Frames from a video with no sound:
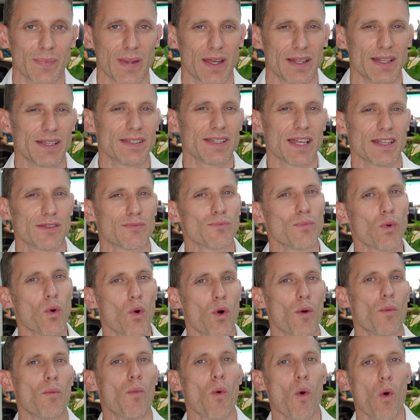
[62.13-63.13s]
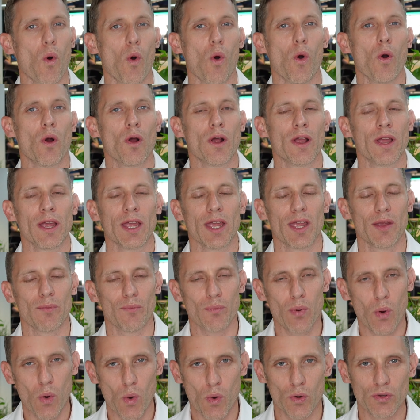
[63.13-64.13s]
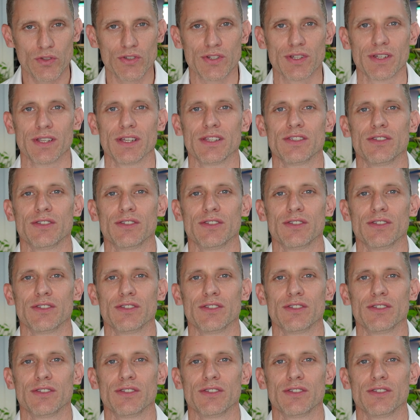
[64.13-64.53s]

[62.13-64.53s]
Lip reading: And this gets more and more important